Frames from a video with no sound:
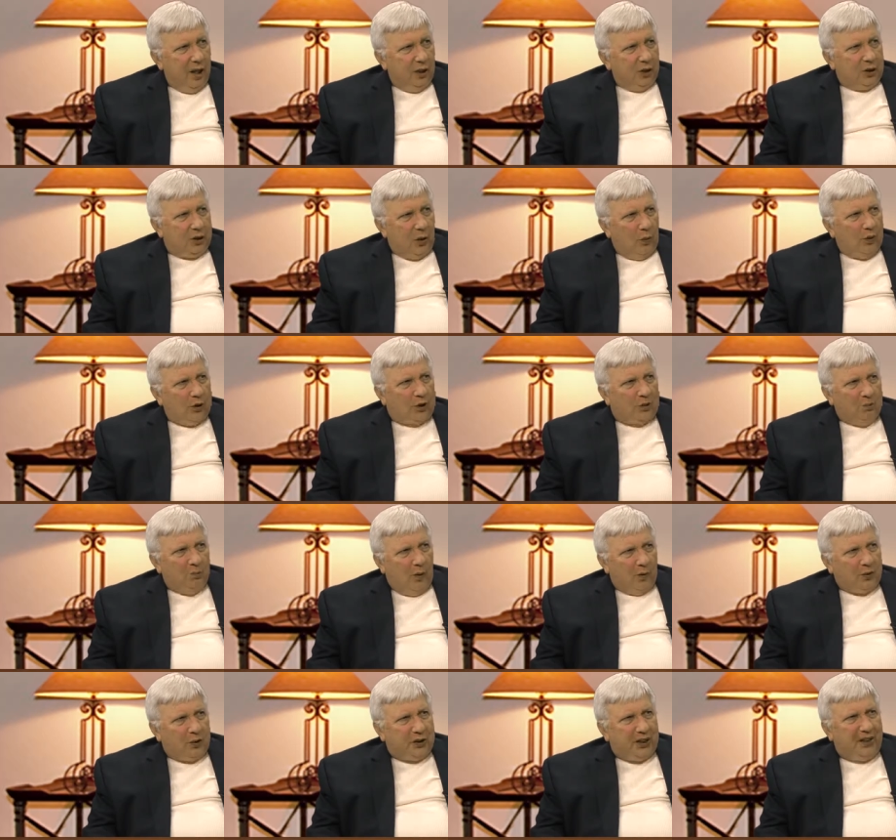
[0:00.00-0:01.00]
so it's
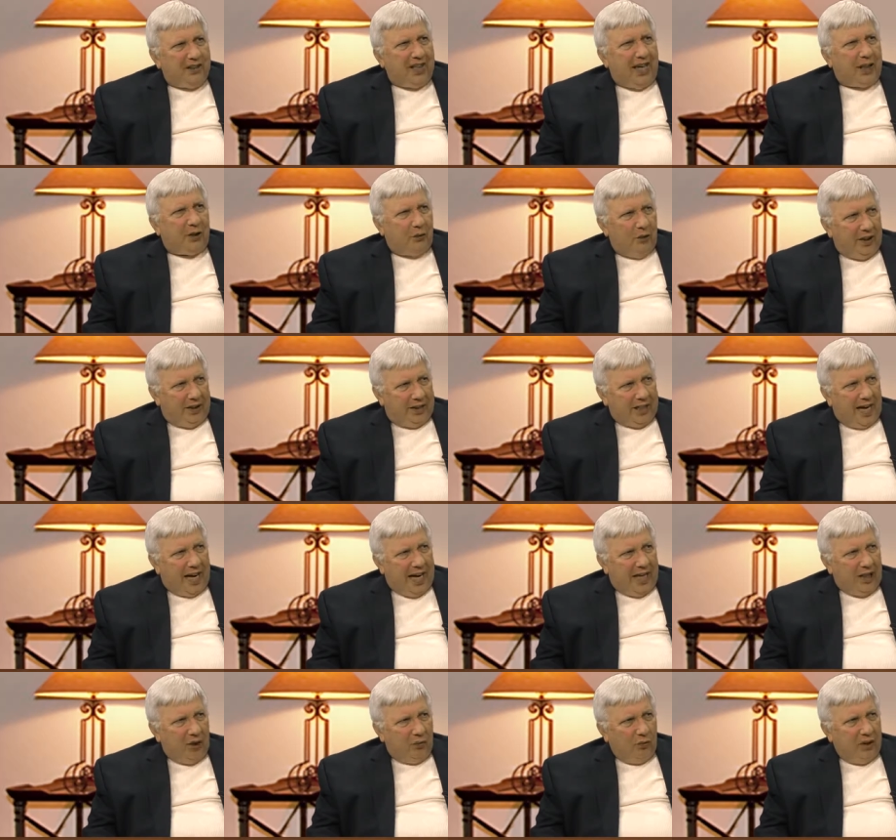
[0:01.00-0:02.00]
mostly like
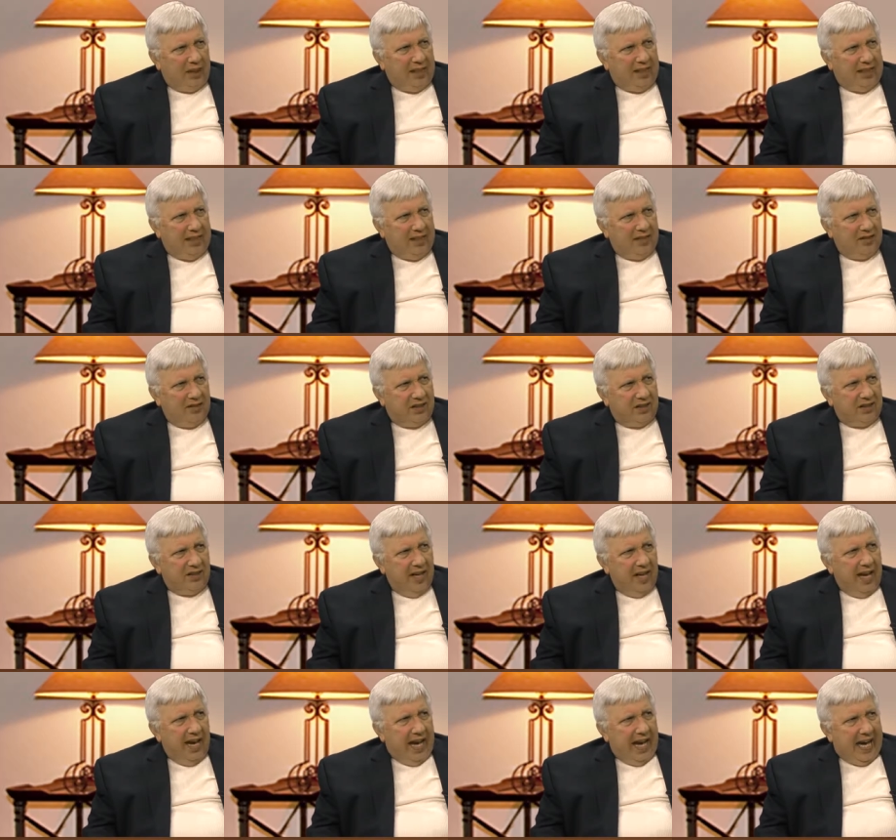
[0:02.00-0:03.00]
retirees
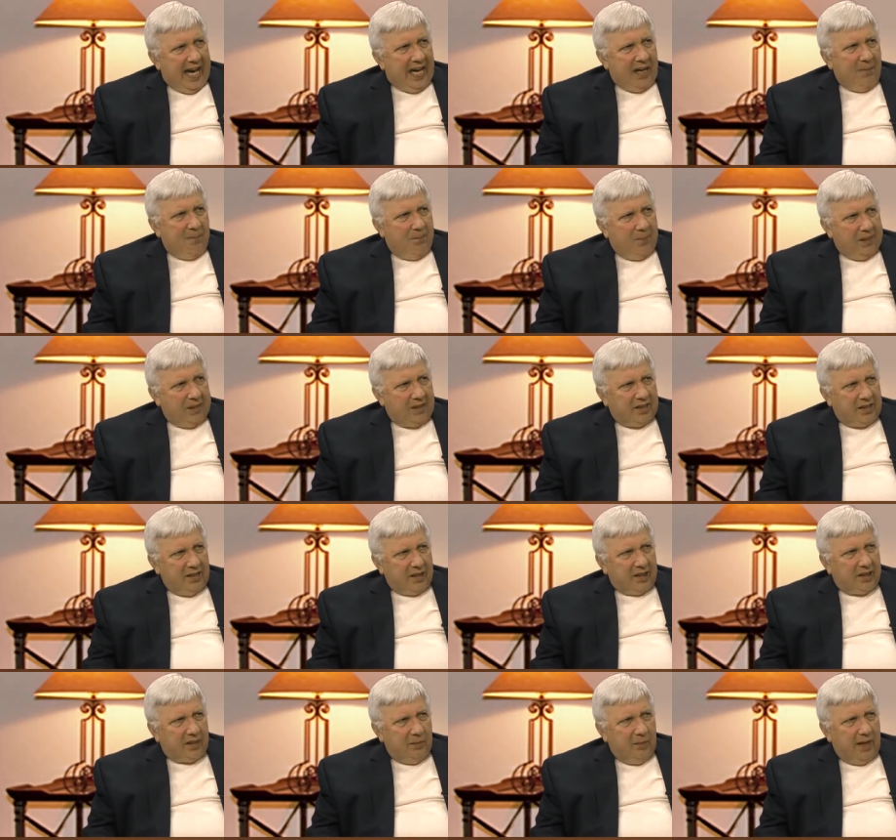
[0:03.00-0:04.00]
and
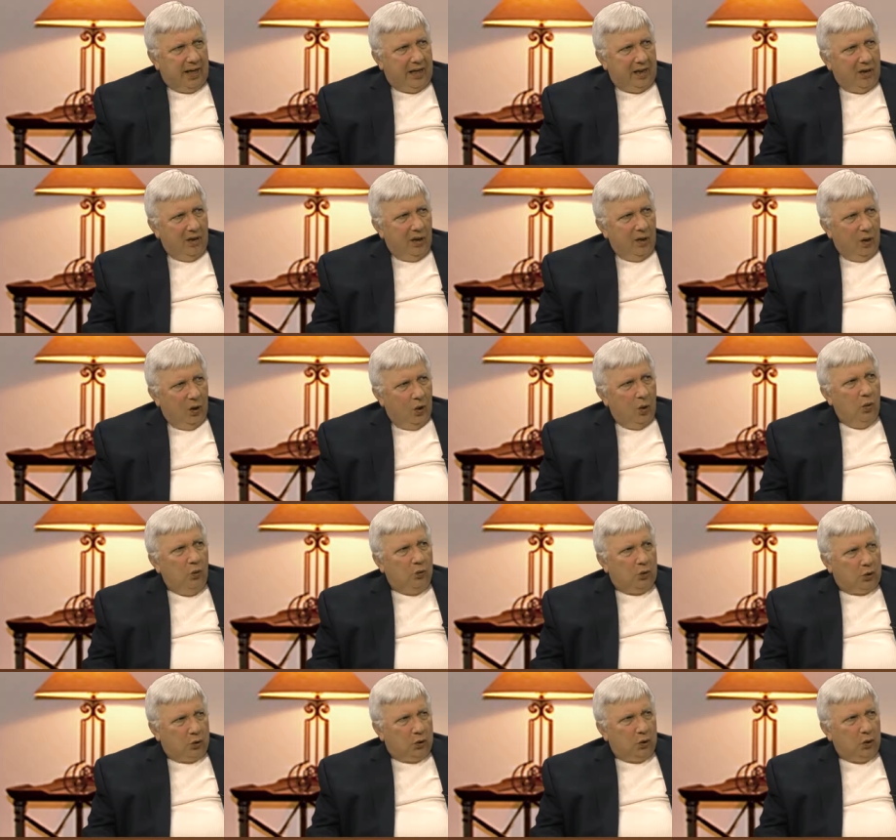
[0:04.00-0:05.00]
businessmen
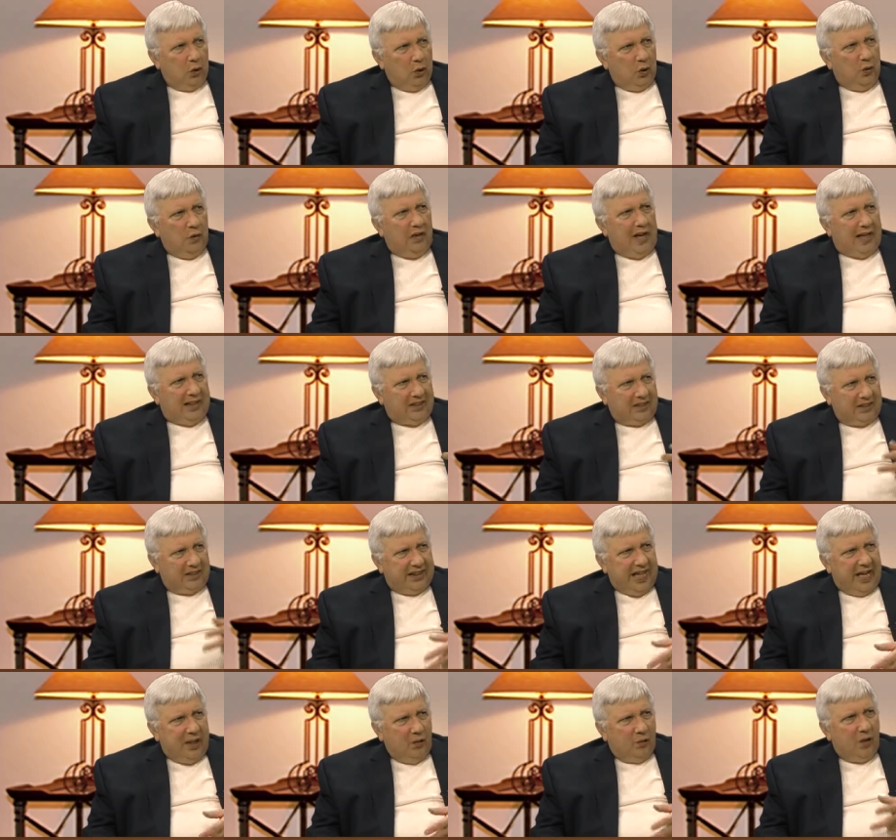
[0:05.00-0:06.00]
who serve as
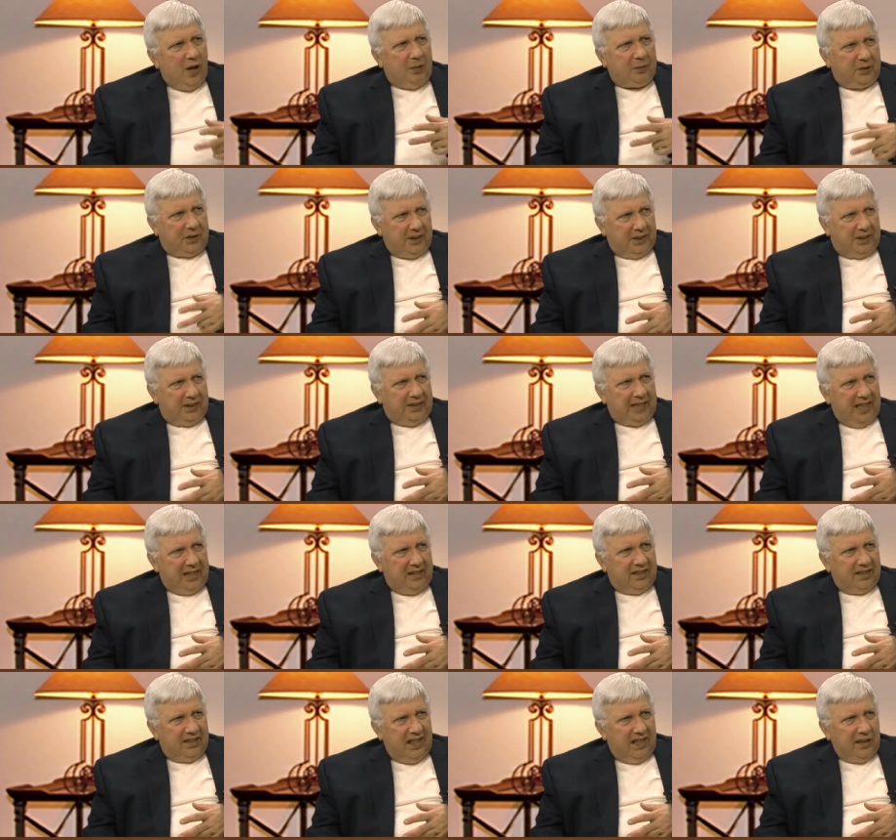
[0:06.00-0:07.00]
state reps and
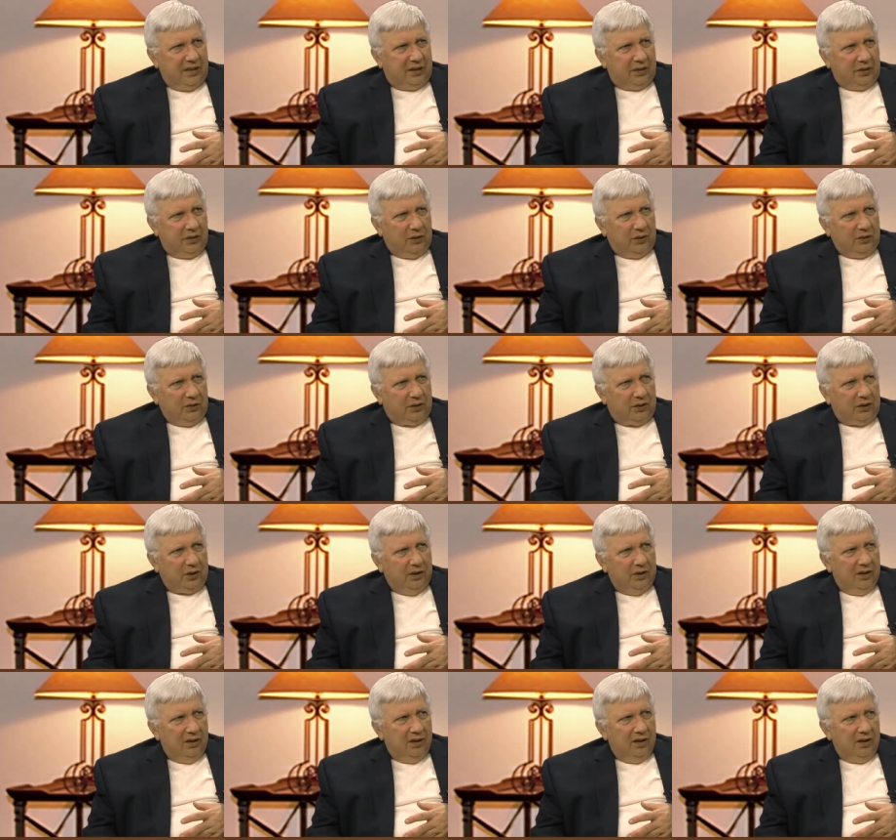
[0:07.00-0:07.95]
state senators.